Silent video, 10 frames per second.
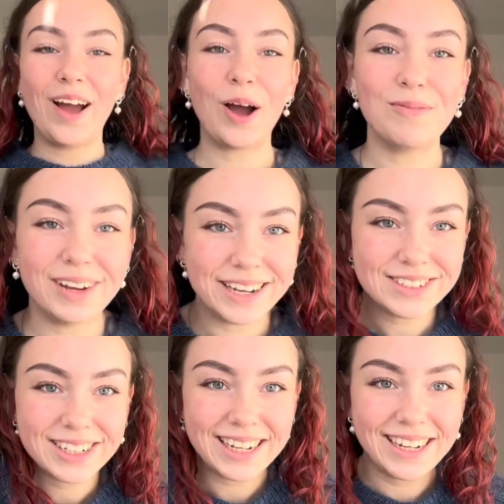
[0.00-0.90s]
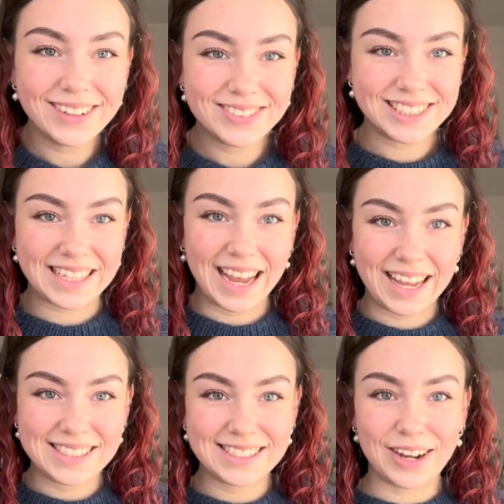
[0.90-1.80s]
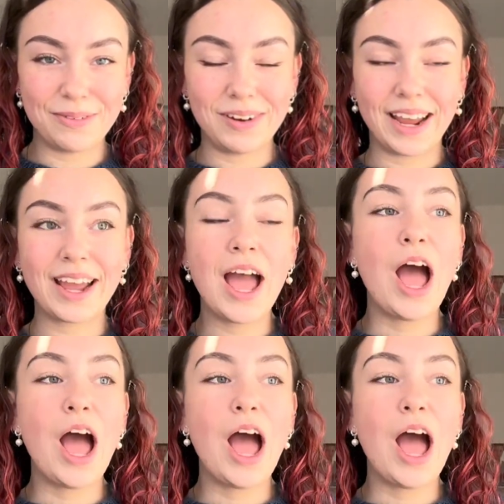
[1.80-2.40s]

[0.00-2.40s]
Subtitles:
I'm literally obsessed. I'm like,